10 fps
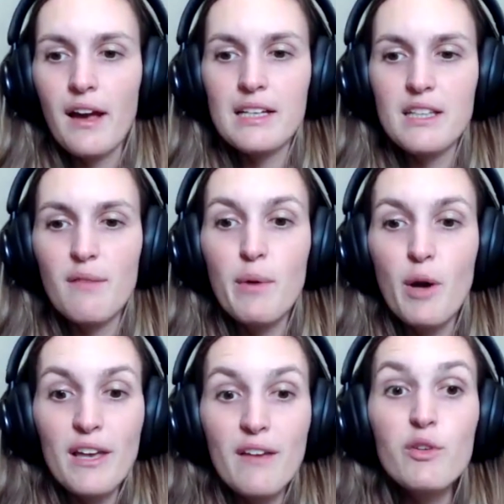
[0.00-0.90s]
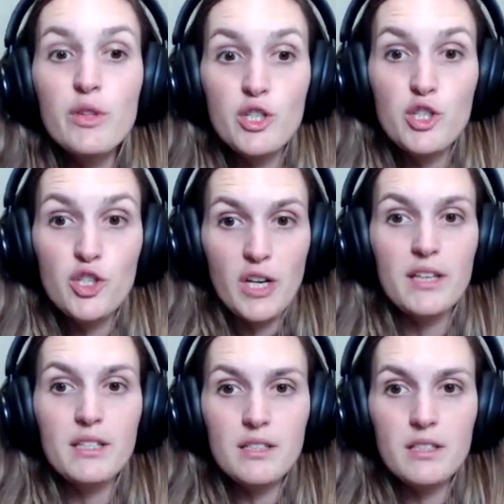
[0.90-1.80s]
kind of stuff. But I'll give you the
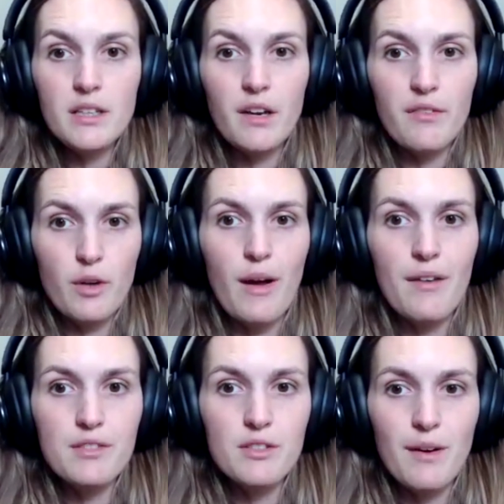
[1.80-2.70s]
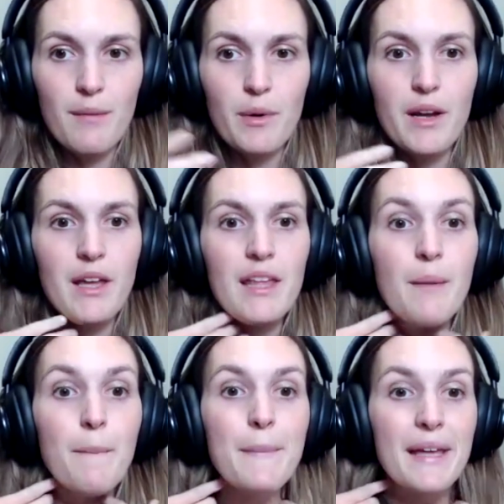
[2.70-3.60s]
gist of No F's November in
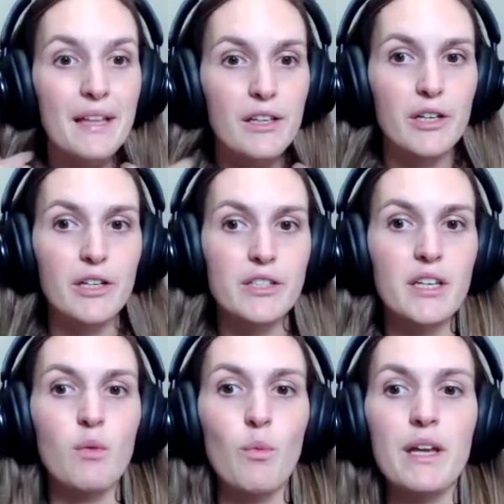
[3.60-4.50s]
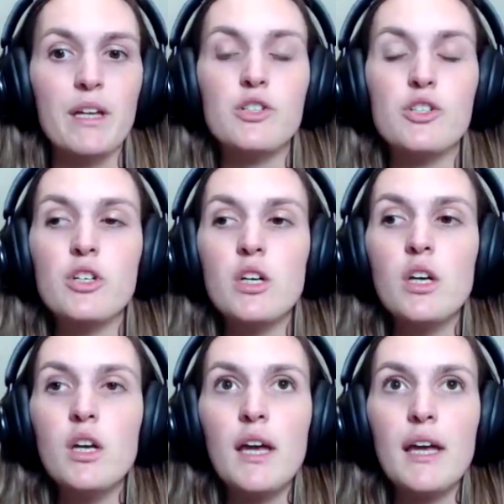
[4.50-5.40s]
the pillars in which
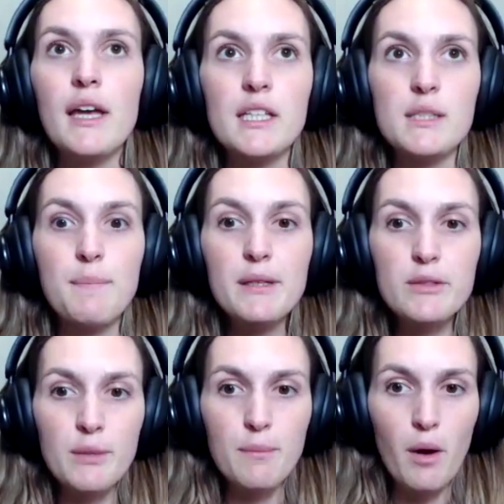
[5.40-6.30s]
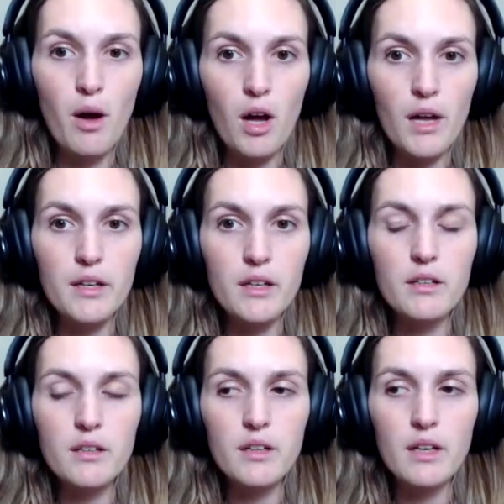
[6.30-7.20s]
it's built upon.
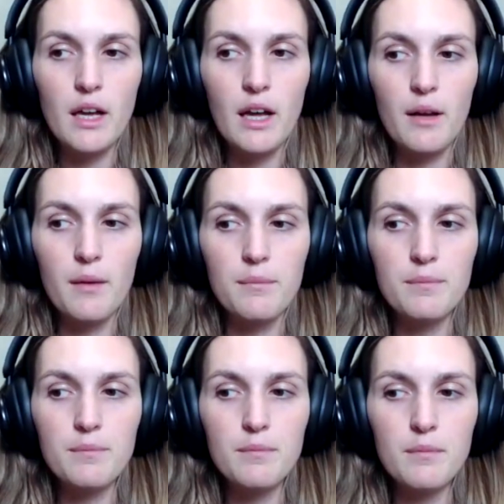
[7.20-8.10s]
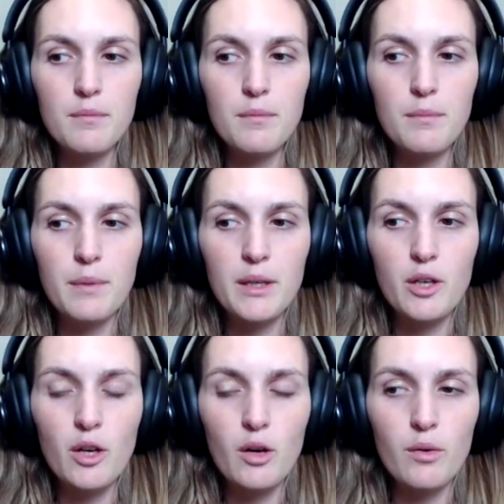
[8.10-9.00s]
Um, but
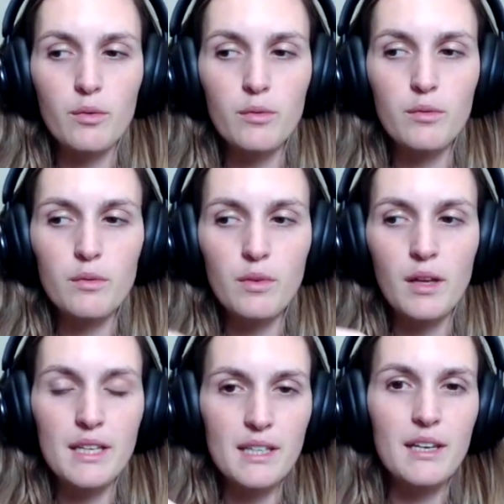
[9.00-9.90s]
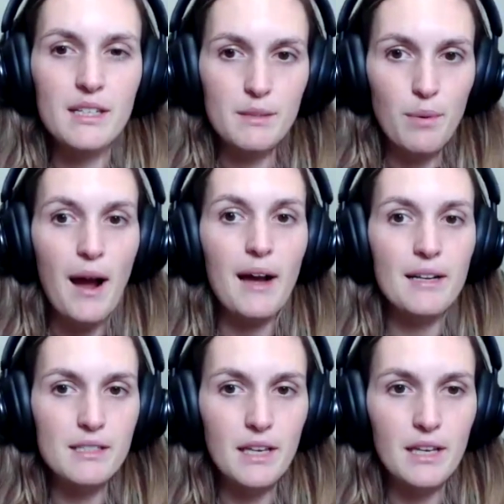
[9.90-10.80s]
it is a
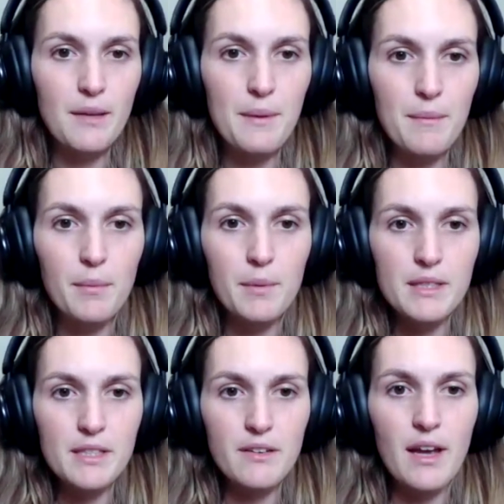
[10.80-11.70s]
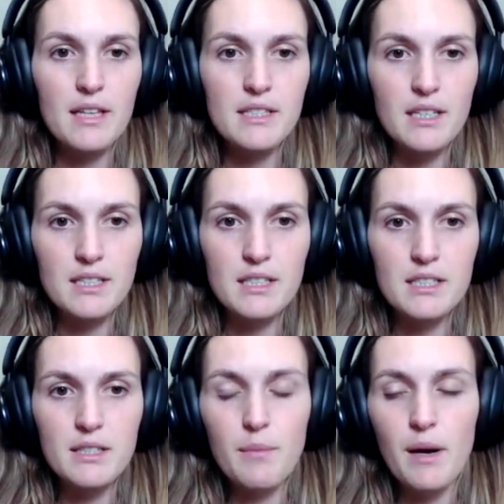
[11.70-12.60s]
practice, ending people pleasing, right? It's a
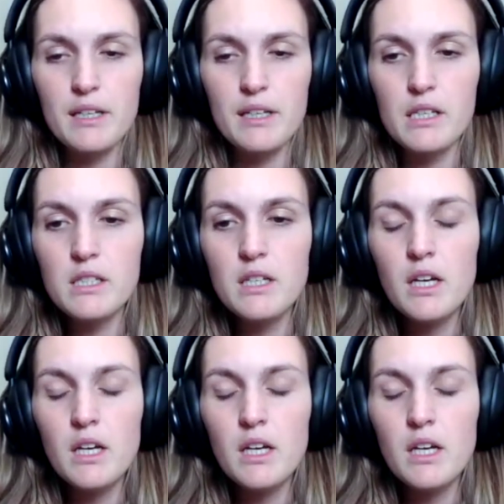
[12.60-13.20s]
consistent practice.